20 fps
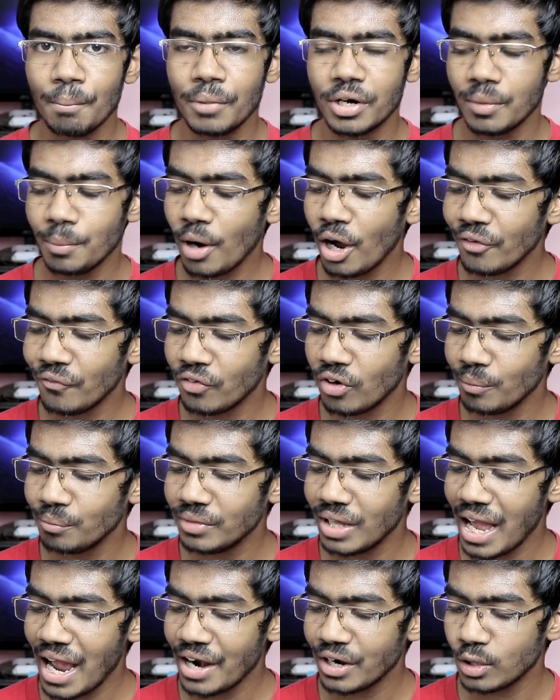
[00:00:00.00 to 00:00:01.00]
but apart
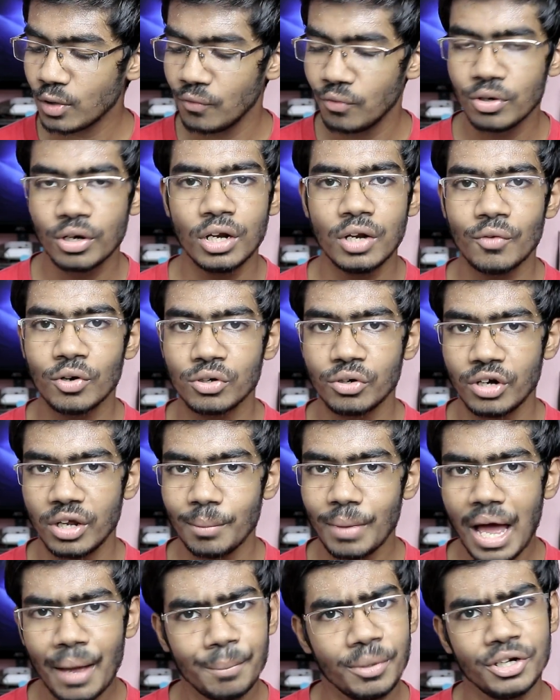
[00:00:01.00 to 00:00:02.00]
from that, if you really want to
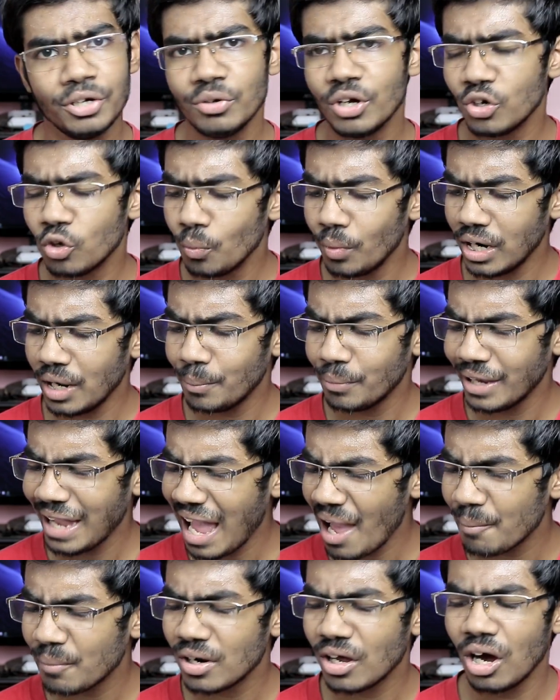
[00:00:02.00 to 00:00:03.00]
remap it, you can open up
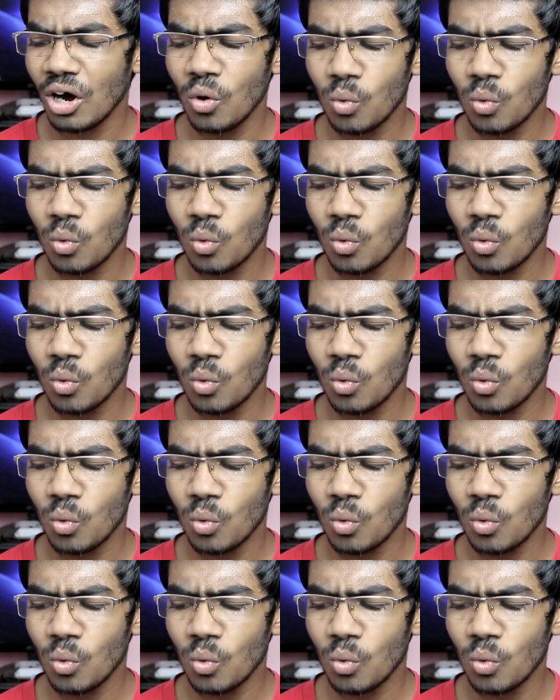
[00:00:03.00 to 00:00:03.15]
camera,